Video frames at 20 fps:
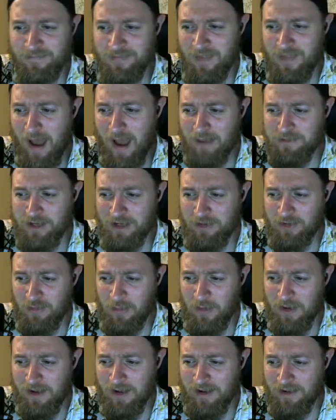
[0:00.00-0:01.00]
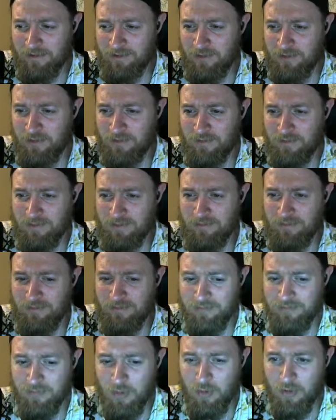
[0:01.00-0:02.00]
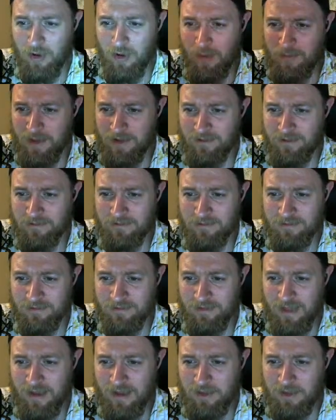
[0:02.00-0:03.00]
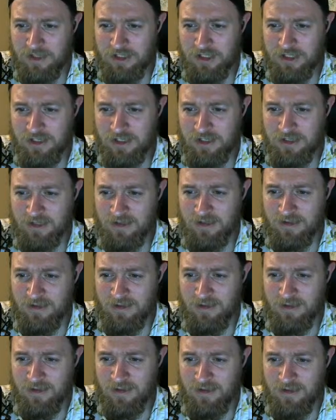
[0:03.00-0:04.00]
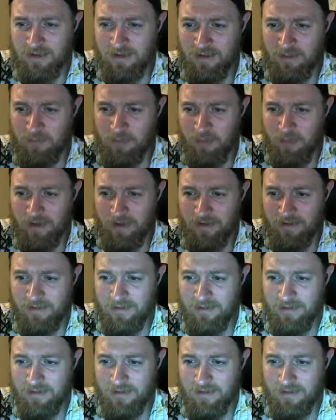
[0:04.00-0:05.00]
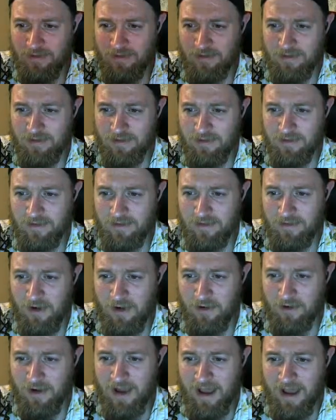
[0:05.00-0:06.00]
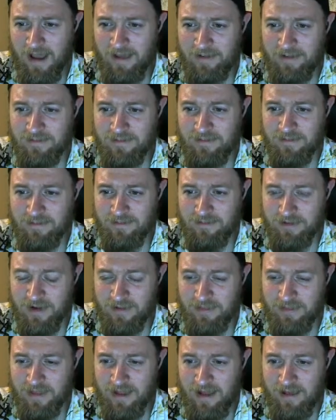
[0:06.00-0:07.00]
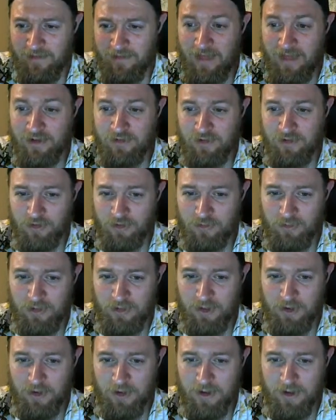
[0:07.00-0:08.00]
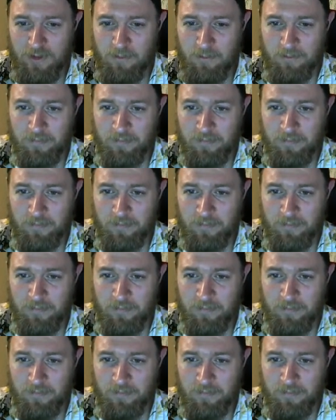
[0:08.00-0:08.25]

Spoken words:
object-oriented programming language. But all right, check that out. That actually looked really good.